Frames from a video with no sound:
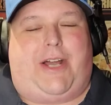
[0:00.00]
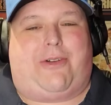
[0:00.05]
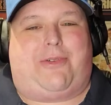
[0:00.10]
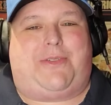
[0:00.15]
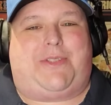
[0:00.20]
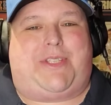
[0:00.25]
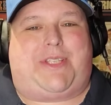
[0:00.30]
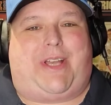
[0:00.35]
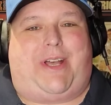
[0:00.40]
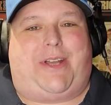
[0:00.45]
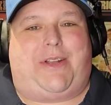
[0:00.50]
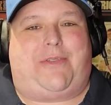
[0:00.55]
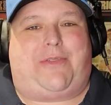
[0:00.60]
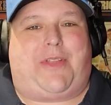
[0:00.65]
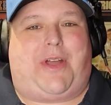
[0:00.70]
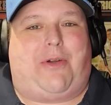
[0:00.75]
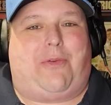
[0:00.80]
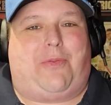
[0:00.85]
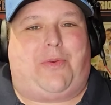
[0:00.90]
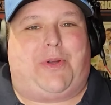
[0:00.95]
outside of
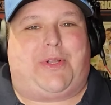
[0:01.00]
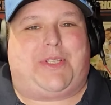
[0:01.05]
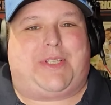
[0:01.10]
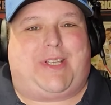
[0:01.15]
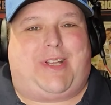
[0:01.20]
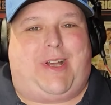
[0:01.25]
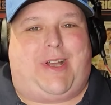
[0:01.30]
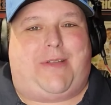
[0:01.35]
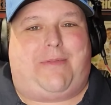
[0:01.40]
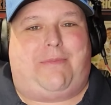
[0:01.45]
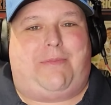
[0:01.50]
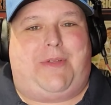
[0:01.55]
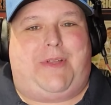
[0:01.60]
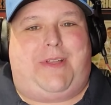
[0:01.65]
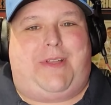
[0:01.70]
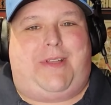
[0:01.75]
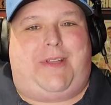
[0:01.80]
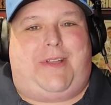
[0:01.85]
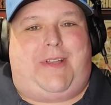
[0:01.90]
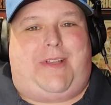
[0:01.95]
that one time
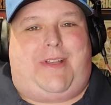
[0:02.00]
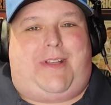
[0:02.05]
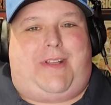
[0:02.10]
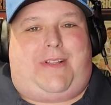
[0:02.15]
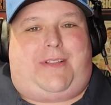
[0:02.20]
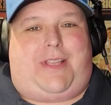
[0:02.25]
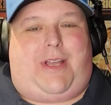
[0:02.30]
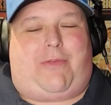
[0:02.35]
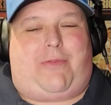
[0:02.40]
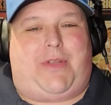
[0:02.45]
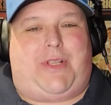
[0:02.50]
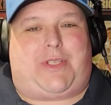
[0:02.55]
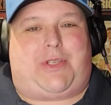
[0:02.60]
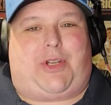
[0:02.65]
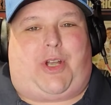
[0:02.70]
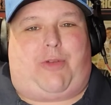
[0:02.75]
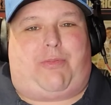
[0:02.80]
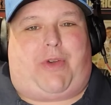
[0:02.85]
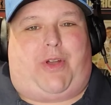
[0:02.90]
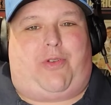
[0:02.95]
that we
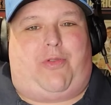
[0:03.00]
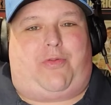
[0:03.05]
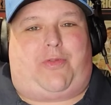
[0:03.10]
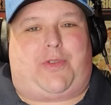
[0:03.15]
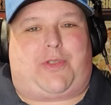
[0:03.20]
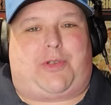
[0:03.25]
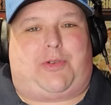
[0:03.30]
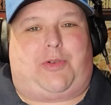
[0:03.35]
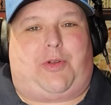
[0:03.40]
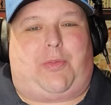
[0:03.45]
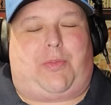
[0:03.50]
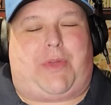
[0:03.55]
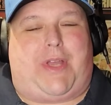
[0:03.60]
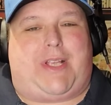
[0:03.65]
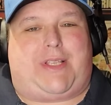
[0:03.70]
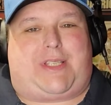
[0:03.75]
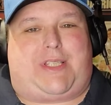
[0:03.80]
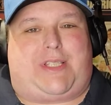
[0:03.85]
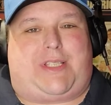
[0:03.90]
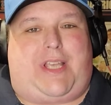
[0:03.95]
took him on over total
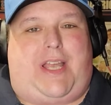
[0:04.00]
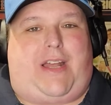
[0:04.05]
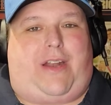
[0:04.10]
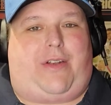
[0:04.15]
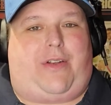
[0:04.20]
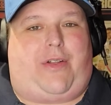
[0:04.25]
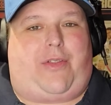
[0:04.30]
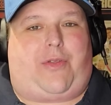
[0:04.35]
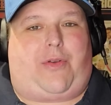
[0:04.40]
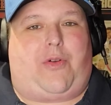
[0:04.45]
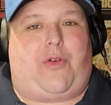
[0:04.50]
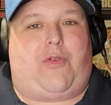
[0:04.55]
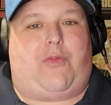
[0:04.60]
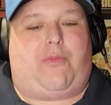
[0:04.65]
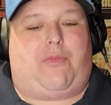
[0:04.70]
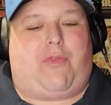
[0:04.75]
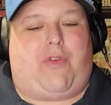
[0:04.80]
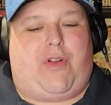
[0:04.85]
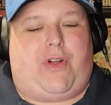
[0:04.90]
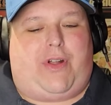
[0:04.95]
basis. He had another
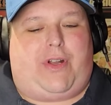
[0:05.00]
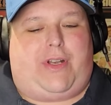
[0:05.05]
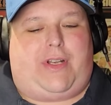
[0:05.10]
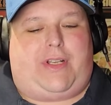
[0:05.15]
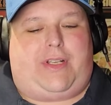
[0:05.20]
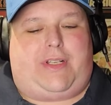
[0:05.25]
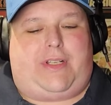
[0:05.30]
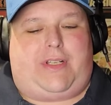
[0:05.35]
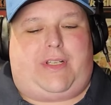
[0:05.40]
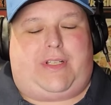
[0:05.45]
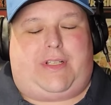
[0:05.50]
home run.